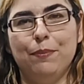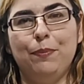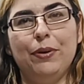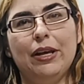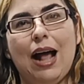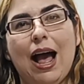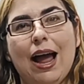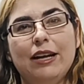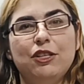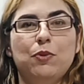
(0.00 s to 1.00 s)
But
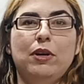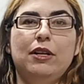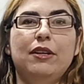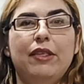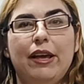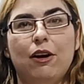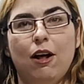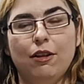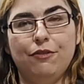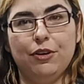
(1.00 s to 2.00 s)
I just wanted to thank
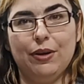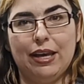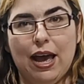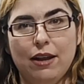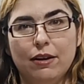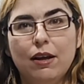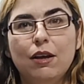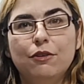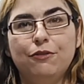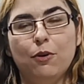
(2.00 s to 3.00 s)
all of you again
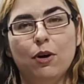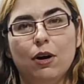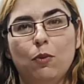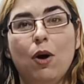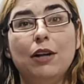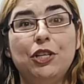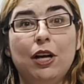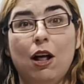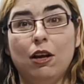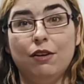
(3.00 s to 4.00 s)
for watching
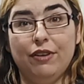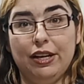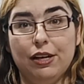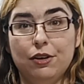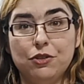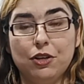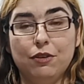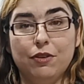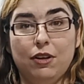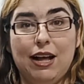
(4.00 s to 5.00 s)
all our videos
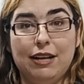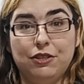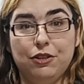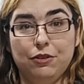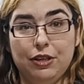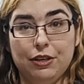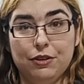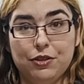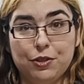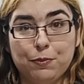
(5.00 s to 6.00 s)
over the last two
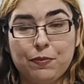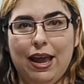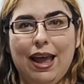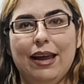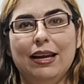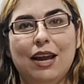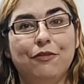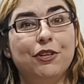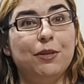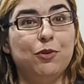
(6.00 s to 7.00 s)
years, and
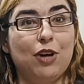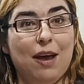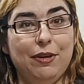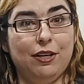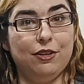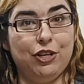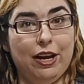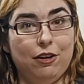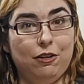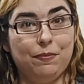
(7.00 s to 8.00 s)
for subscribing to the
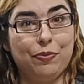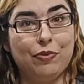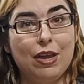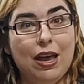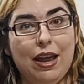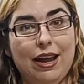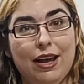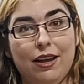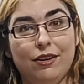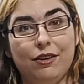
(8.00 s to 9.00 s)
channel.
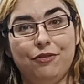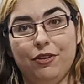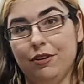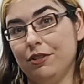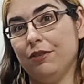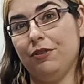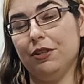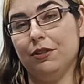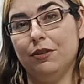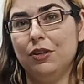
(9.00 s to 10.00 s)
And for those of
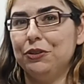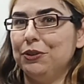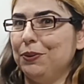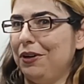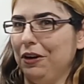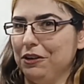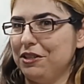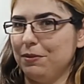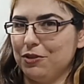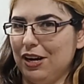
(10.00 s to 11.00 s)
you who aren't
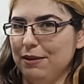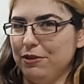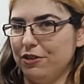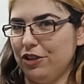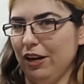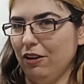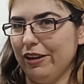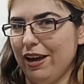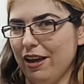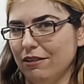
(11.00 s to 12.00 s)
subscribed to the channel
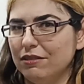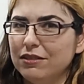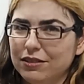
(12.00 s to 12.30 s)
yet,